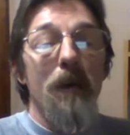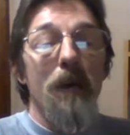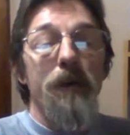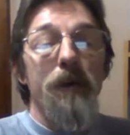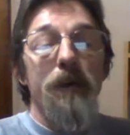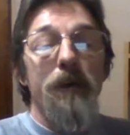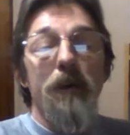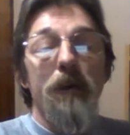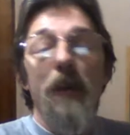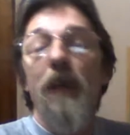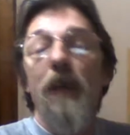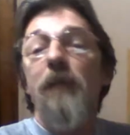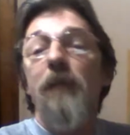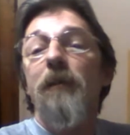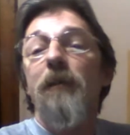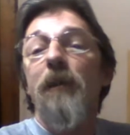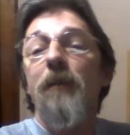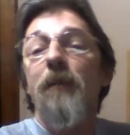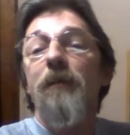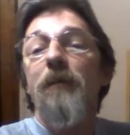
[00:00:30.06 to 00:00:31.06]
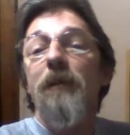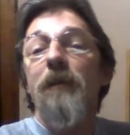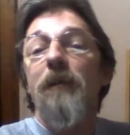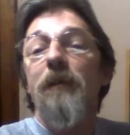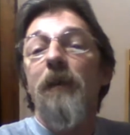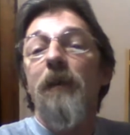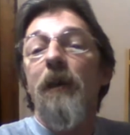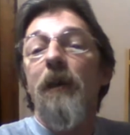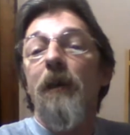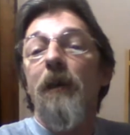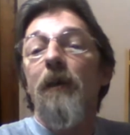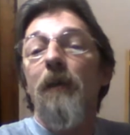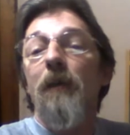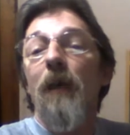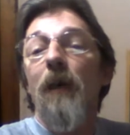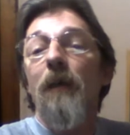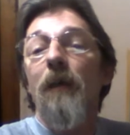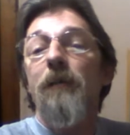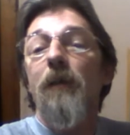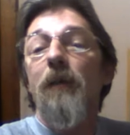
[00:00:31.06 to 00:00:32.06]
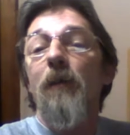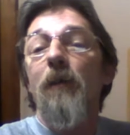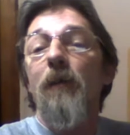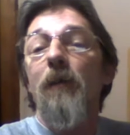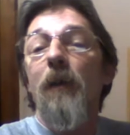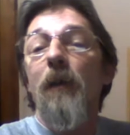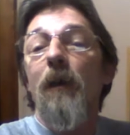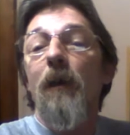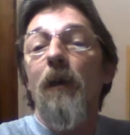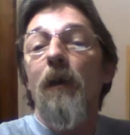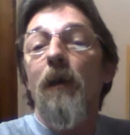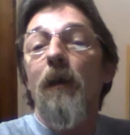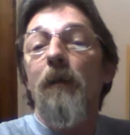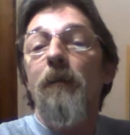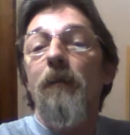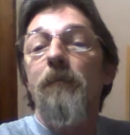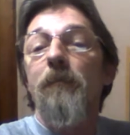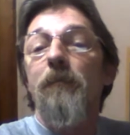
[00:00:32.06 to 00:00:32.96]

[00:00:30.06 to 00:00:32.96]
Strange times indeed. Lots going on.